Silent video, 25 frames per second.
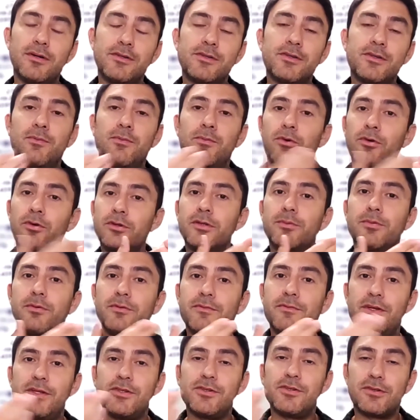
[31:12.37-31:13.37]
So multiple
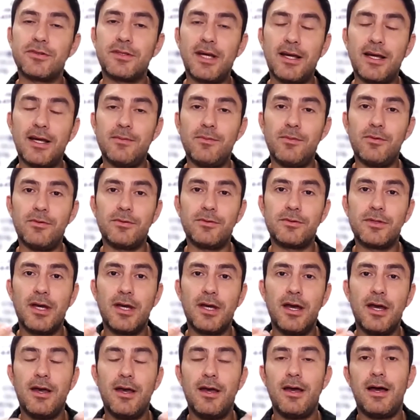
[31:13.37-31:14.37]
feature tables,
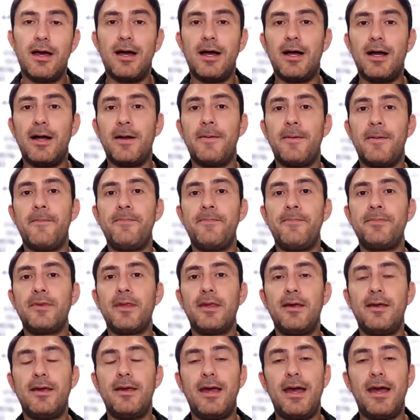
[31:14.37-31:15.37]

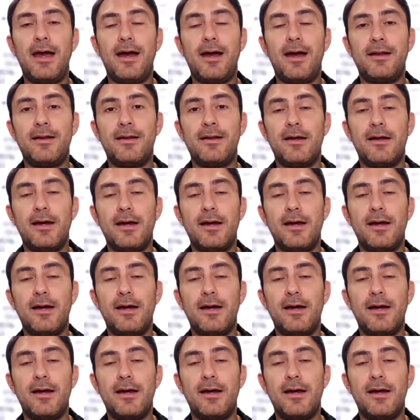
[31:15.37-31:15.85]
and